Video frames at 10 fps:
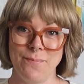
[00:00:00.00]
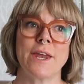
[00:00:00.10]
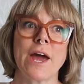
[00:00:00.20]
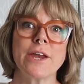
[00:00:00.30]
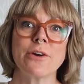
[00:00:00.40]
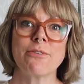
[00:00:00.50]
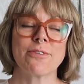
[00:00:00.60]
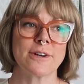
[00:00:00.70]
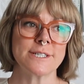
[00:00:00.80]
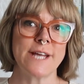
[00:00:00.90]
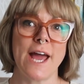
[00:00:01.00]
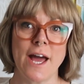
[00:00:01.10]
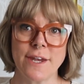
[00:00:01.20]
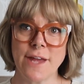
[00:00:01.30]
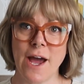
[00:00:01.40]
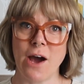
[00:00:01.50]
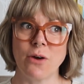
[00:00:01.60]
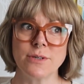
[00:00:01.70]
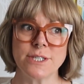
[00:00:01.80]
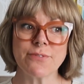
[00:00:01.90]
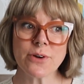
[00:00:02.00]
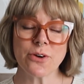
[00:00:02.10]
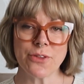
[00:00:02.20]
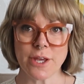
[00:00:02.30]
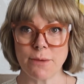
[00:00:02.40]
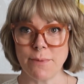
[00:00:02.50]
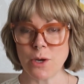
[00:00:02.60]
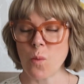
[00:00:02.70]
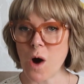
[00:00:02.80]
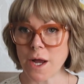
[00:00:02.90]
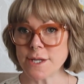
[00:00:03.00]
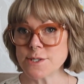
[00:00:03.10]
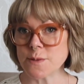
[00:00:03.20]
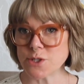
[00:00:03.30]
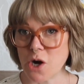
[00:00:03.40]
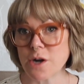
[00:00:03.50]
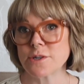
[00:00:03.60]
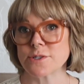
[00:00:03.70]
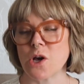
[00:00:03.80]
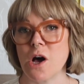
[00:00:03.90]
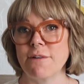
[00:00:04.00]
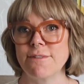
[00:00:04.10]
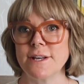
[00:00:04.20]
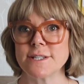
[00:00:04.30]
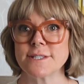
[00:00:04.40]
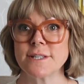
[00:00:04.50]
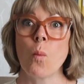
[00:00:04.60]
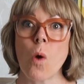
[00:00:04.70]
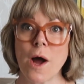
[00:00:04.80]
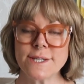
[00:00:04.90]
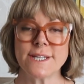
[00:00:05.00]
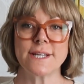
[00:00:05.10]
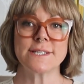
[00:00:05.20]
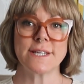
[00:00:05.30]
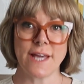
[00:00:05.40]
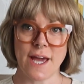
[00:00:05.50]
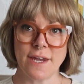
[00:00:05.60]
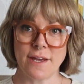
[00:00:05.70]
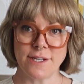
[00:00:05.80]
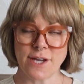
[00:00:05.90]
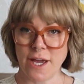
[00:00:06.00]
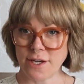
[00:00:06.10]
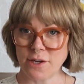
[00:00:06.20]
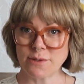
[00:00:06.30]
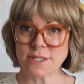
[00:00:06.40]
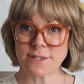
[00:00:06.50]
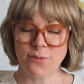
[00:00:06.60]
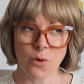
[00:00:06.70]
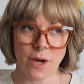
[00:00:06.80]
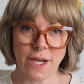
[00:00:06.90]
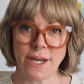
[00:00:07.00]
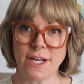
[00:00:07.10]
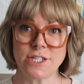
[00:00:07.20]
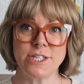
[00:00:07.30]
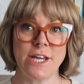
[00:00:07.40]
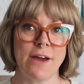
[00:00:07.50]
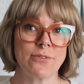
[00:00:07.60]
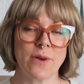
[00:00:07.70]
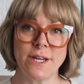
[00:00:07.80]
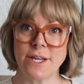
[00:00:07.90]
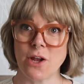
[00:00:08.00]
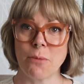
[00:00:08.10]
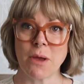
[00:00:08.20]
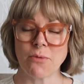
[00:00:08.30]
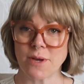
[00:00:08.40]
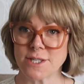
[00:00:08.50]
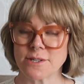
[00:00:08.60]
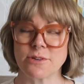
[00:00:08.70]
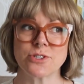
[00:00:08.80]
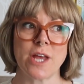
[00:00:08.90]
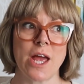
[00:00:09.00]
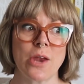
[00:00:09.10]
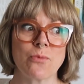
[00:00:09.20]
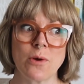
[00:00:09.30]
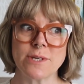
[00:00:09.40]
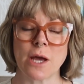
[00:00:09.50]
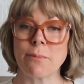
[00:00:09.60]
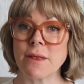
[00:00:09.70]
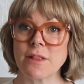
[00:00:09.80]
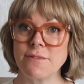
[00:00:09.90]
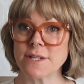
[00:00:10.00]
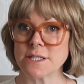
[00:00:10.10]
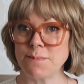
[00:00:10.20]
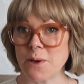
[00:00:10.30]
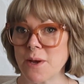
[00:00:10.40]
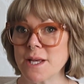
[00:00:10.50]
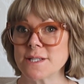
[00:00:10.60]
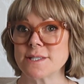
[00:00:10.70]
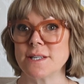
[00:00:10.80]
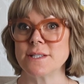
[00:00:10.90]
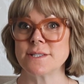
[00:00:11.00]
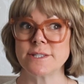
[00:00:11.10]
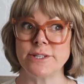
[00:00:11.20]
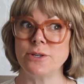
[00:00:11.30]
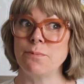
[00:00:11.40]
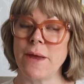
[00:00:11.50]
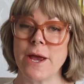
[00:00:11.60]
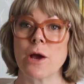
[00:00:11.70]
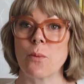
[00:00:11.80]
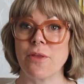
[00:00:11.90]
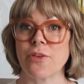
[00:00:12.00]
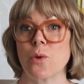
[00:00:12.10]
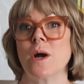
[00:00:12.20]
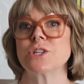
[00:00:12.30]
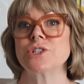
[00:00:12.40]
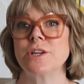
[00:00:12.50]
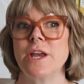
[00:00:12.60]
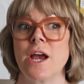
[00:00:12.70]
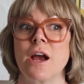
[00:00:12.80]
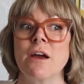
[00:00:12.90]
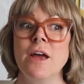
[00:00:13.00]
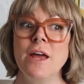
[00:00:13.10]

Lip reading: And I know firsthand how difficult it can be to walk into a doctor's office wanting to get a diagnosis for ADHD after I did all my research and wrote down my lived experiences to pair with the questionnaire,